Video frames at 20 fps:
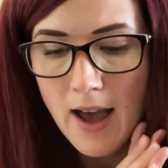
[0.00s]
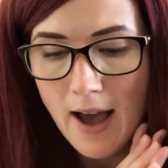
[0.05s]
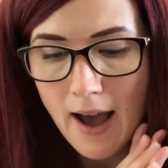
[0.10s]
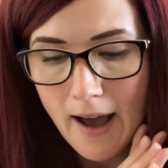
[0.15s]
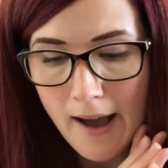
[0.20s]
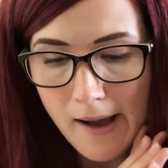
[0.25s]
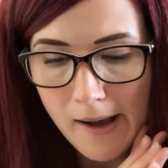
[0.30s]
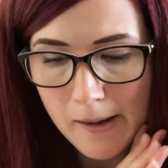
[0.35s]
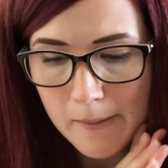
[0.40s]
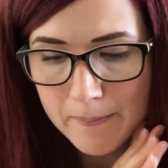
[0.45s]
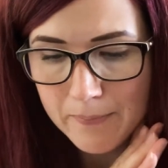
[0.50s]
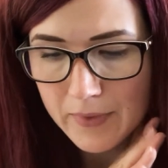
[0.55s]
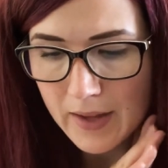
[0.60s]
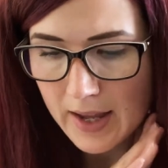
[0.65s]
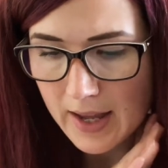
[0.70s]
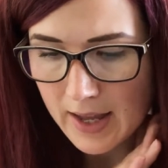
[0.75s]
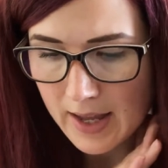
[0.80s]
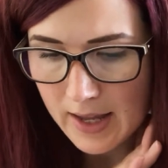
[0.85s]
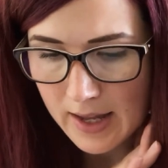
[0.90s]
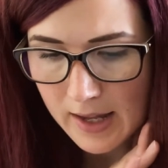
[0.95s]

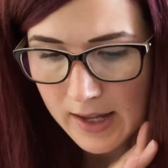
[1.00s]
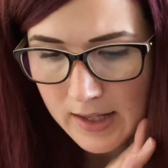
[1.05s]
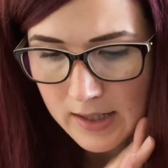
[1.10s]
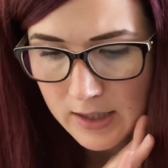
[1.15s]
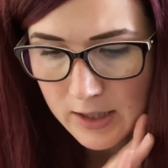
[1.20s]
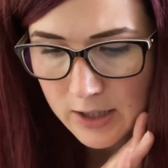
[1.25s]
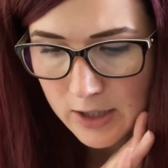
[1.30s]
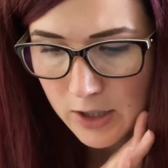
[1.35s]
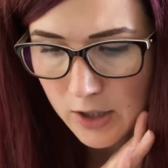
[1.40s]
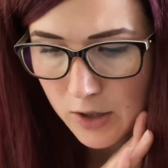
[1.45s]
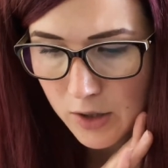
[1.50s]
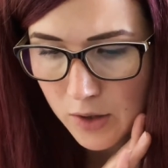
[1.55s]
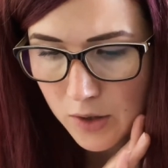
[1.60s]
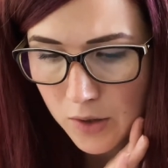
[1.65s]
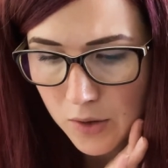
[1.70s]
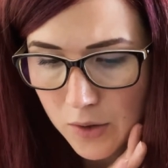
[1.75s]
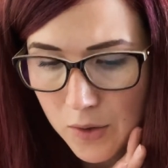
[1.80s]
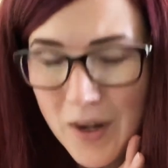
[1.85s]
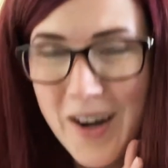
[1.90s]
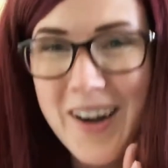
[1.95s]
And
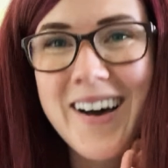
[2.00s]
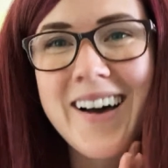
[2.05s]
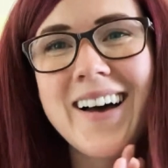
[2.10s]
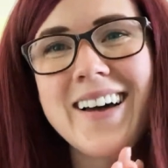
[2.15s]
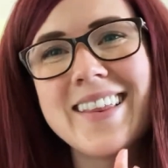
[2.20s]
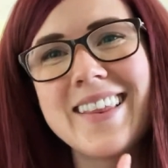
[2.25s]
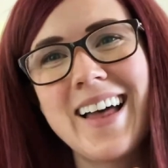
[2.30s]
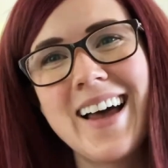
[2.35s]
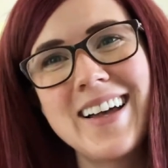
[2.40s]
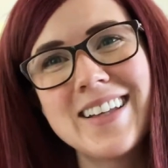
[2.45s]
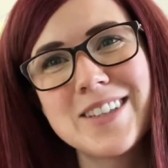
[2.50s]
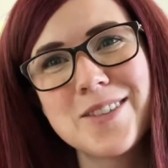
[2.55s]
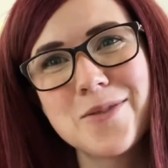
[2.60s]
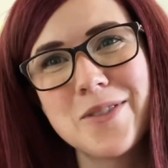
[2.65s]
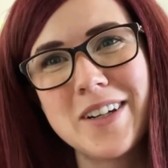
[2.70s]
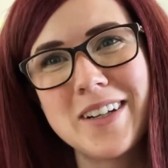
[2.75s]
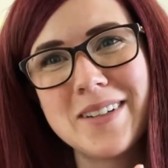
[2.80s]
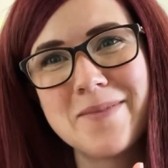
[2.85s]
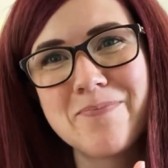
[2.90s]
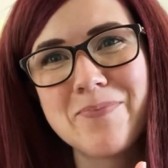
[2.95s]
so last
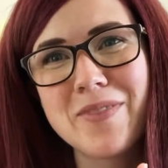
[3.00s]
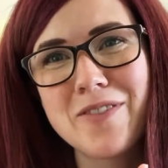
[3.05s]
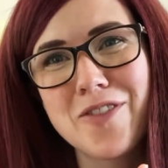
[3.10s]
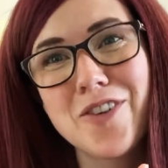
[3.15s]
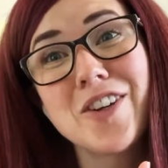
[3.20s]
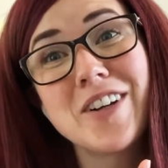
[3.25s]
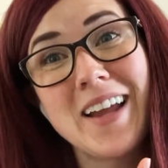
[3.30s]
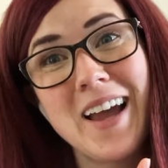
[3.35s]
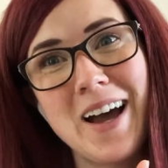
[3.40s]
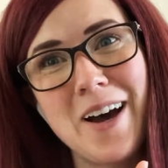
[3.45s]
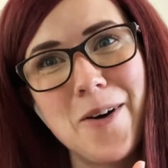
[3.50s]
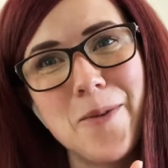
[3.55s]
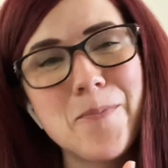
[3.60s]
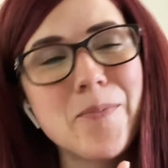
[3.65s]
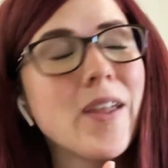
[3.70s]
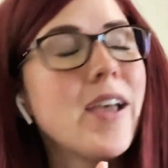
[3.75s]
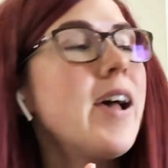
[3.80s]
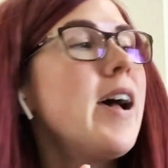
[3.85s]
one for now.